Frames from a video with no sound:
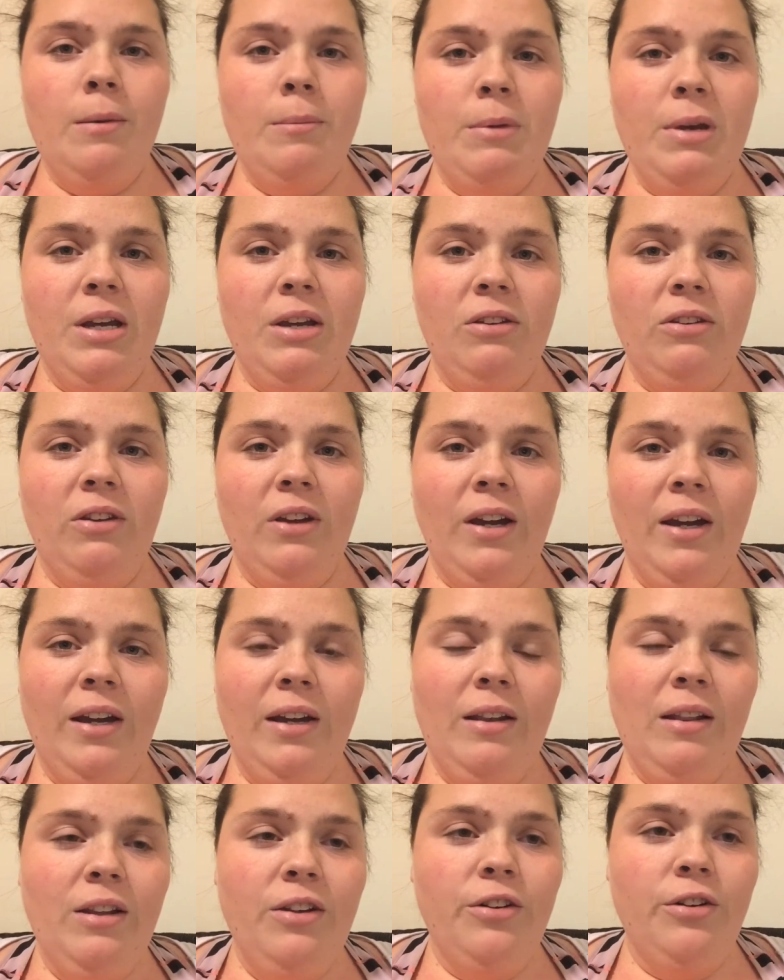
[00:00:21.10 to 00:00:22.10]
because
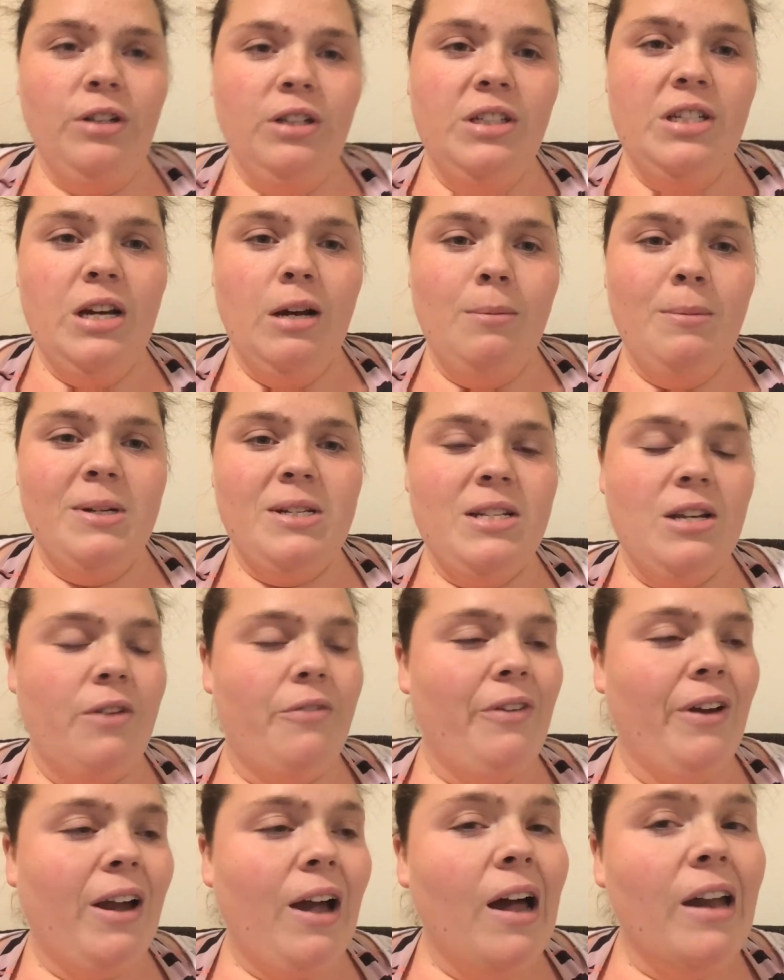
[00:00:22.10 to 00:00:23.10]
I literally tell
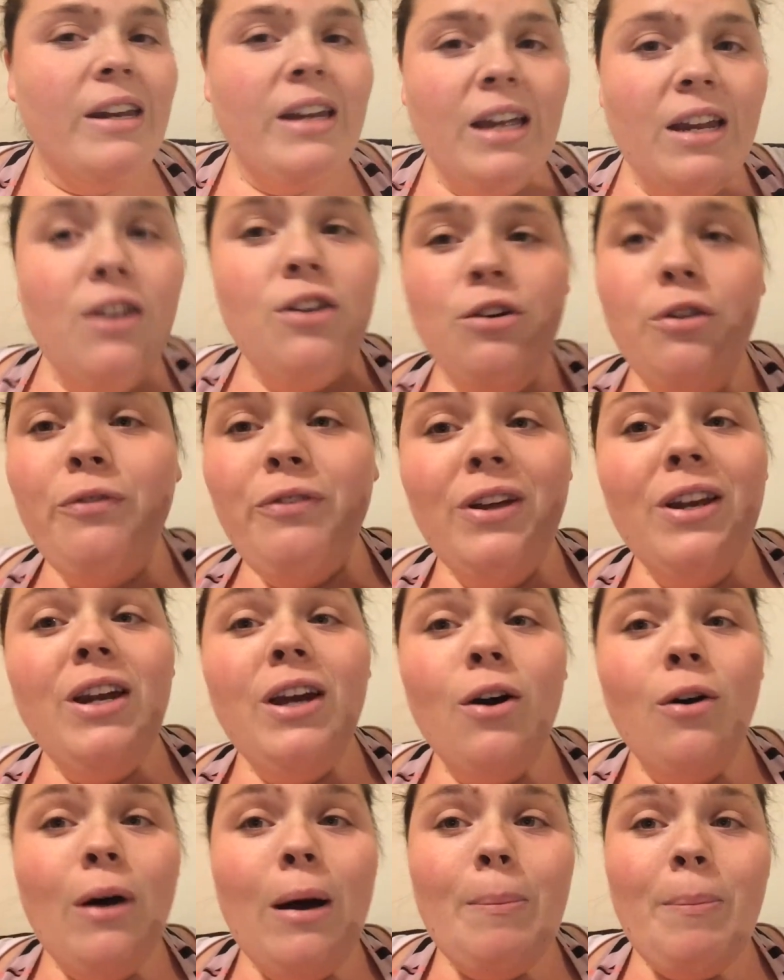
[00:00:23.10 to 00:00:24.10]
myself, I gotta get a new
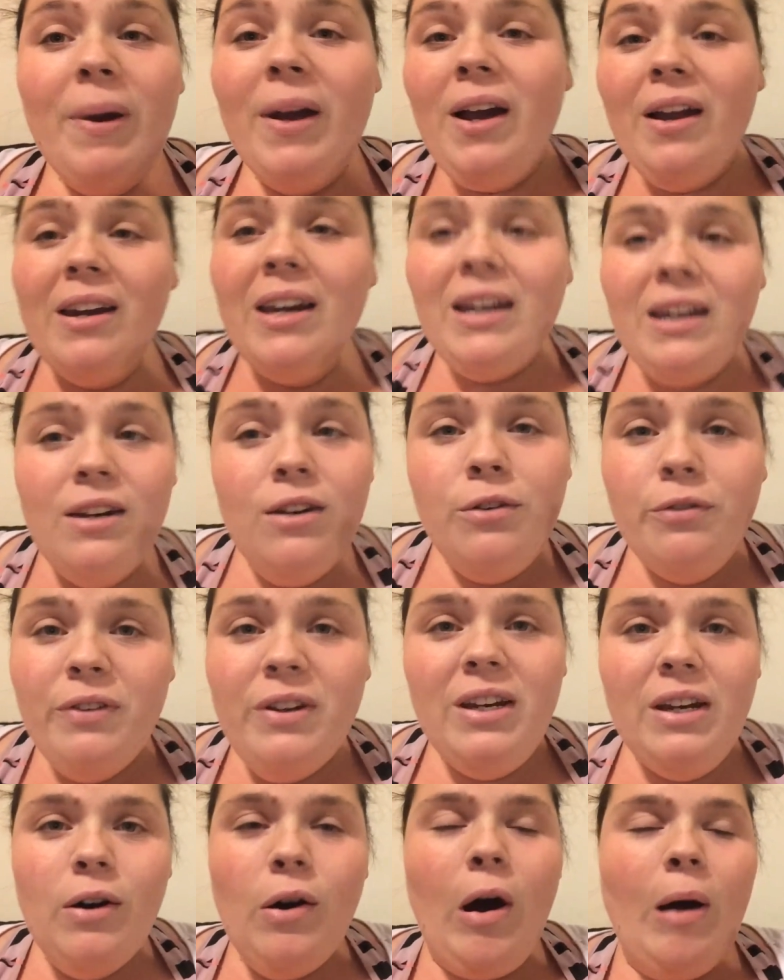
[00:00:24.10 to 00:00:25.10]
video up, I gotta get a new
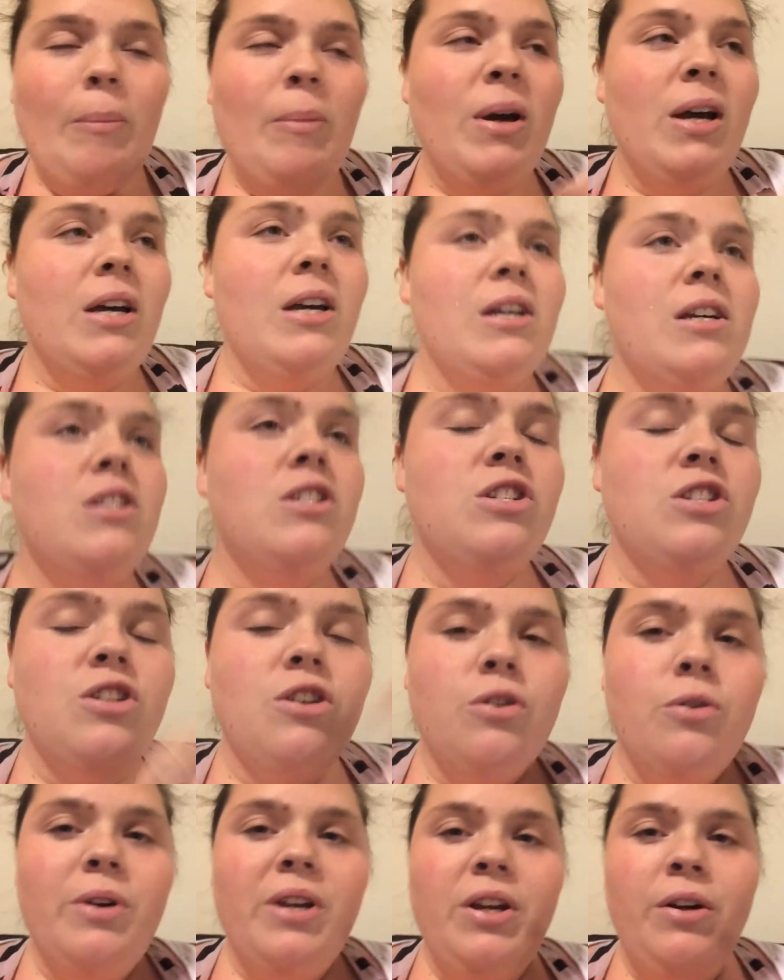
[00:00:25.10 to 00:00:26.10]
video up.
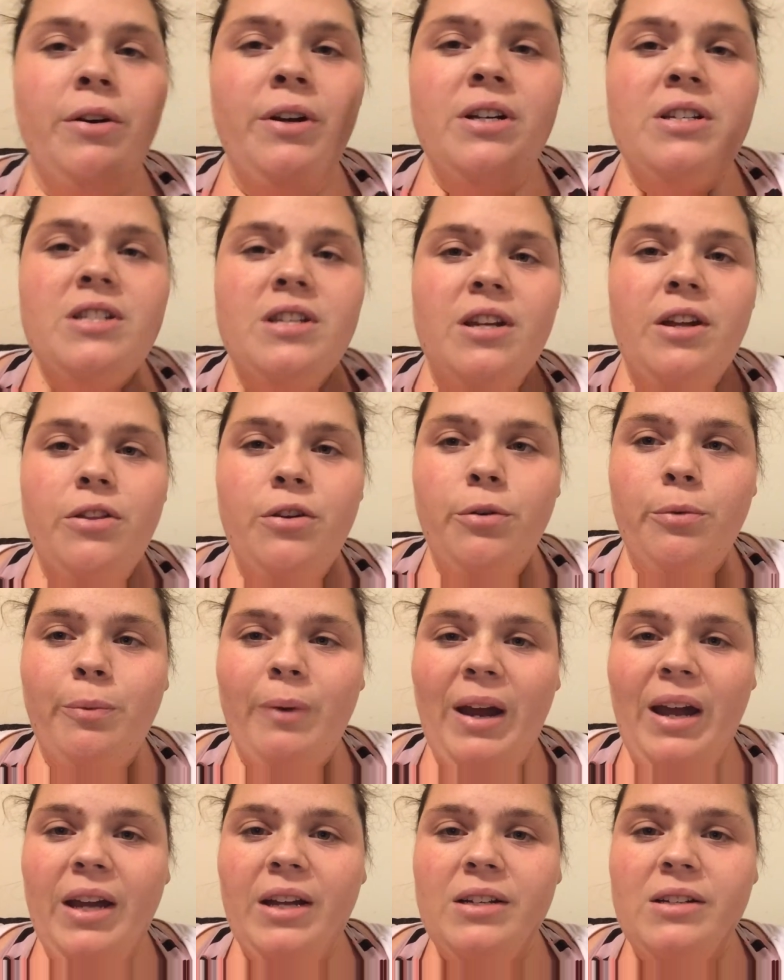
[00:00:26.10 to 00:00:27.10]
So here is another
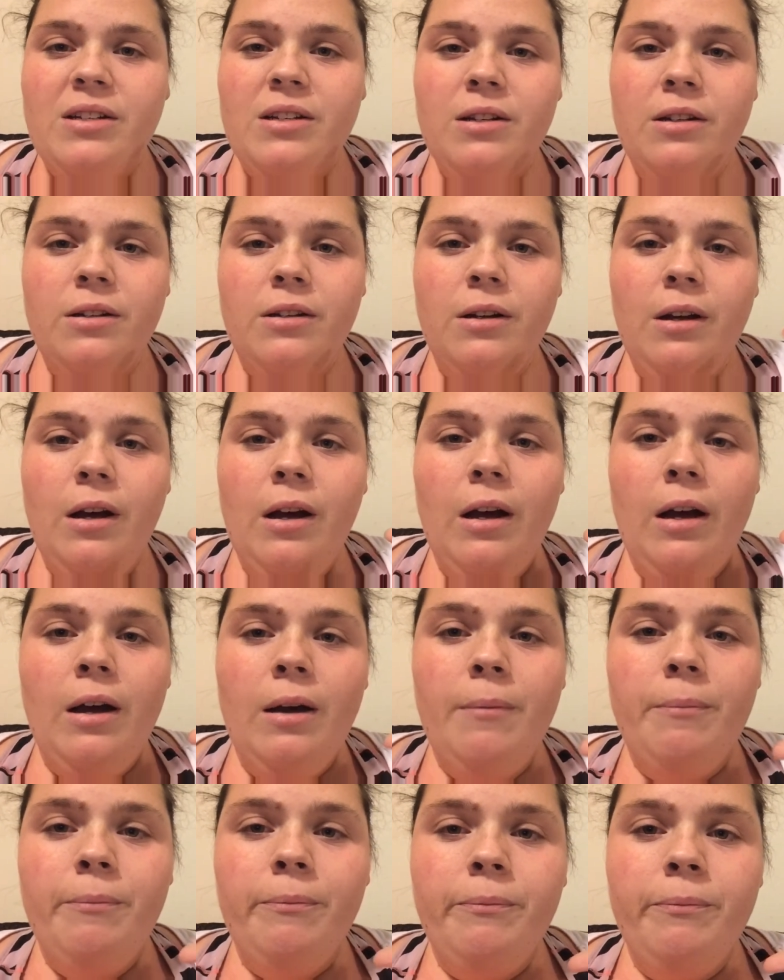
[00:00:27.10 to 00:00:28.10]
rant.
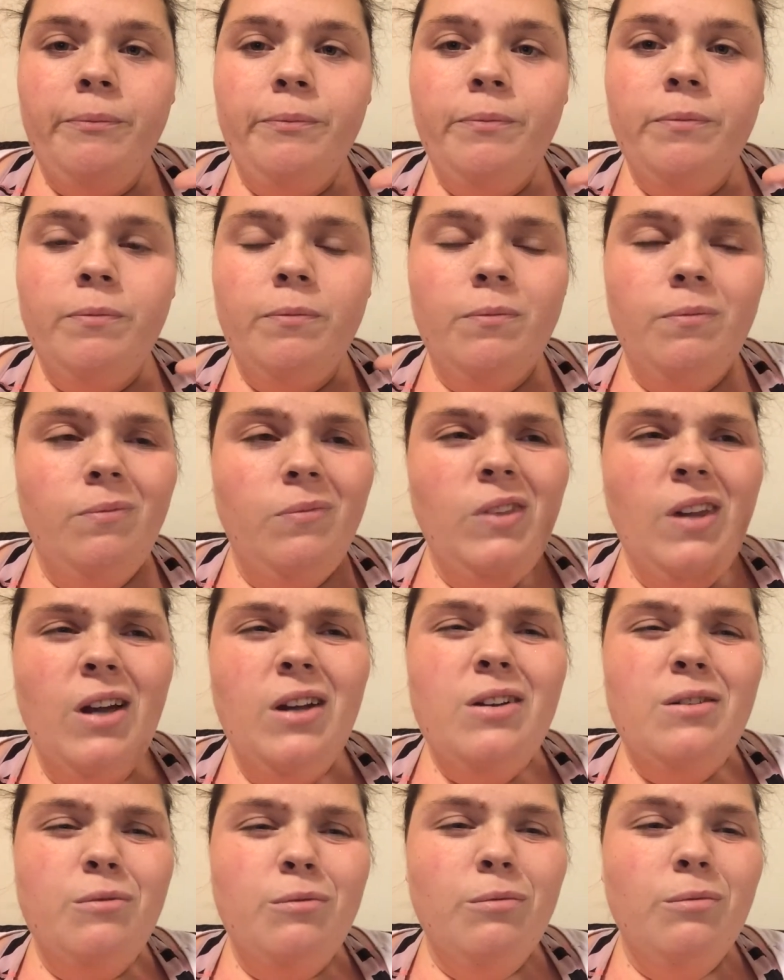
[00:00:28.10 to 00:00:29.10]

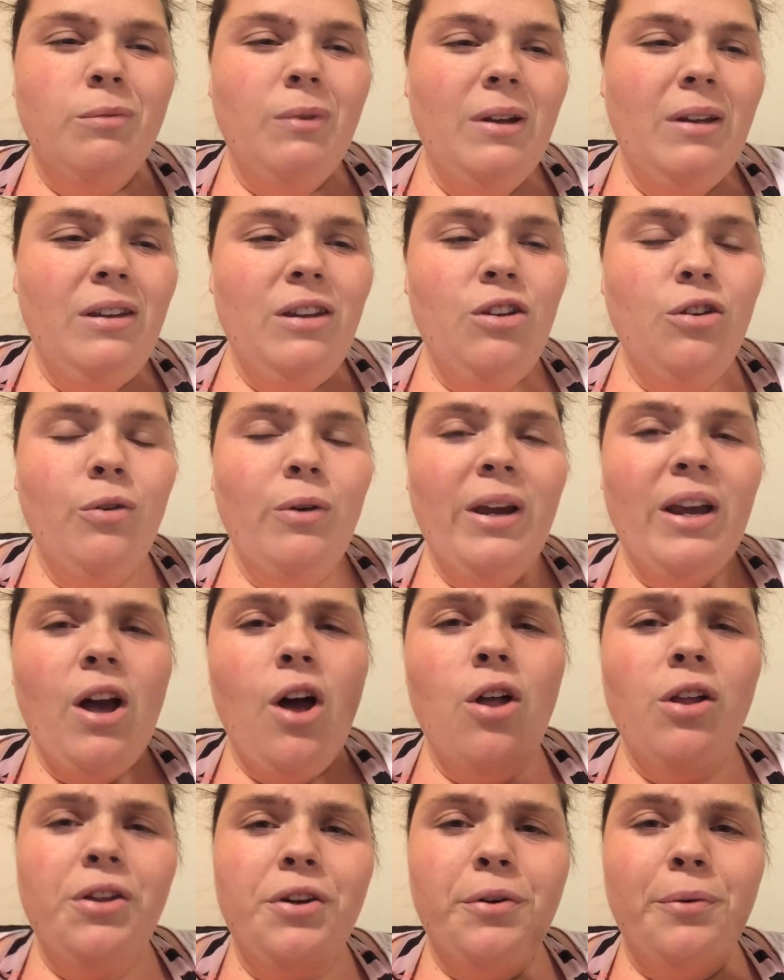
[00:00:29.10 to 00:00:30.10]
Not, I
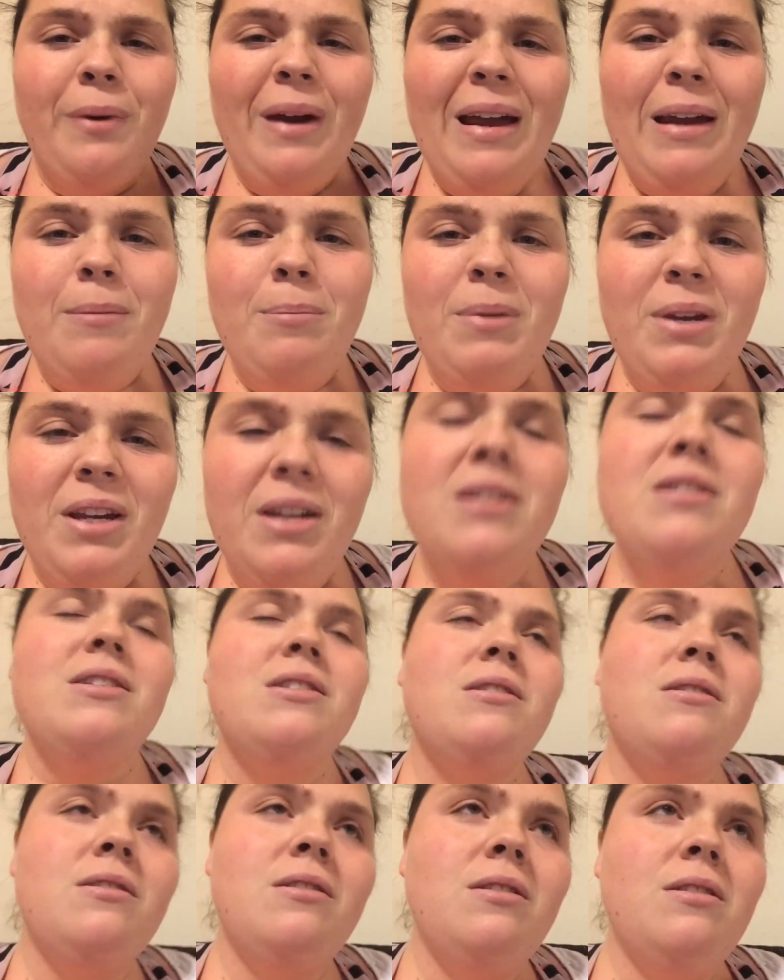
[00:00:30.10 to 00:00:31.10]
call it a rant
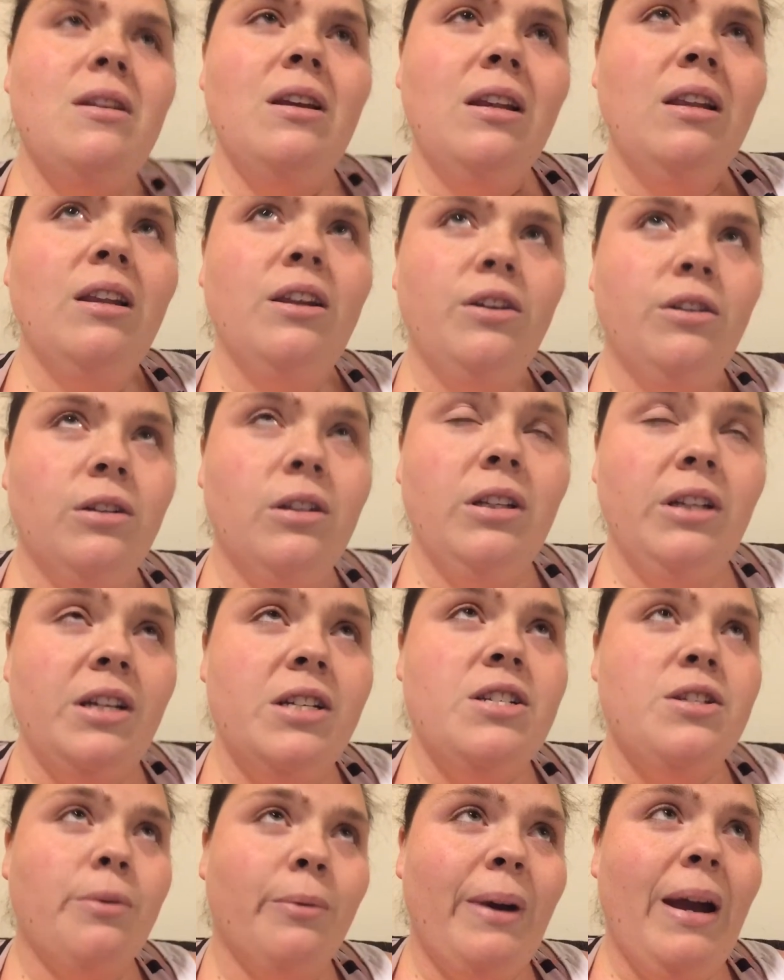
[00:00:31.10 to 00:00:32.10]
because it literally
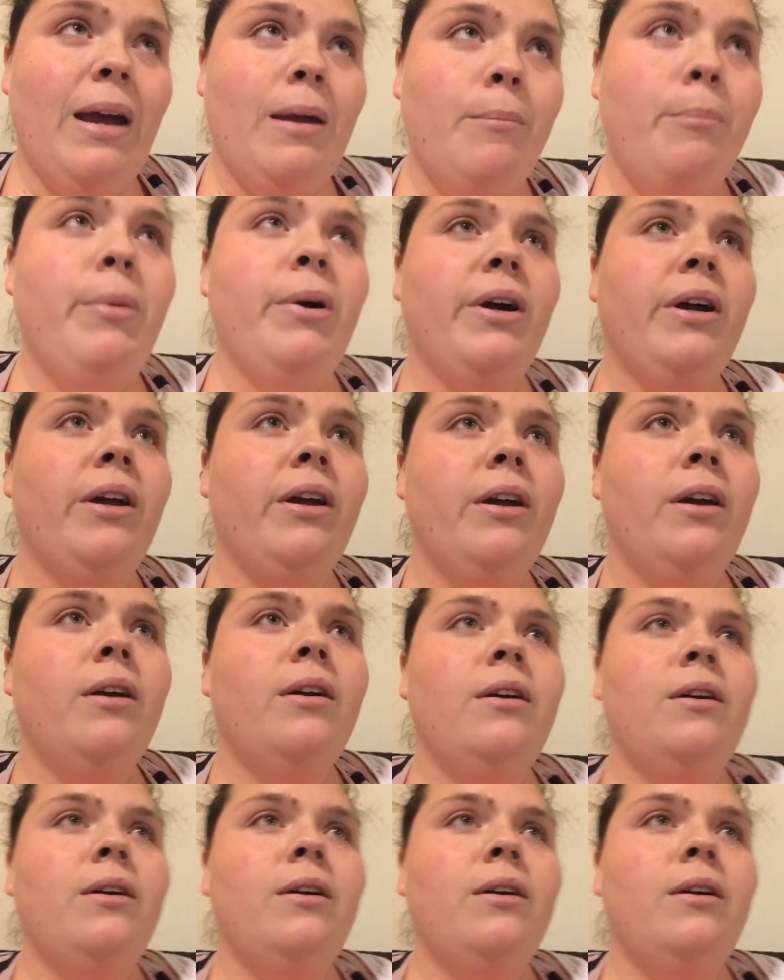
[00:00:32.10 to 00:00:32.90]
is a rant, but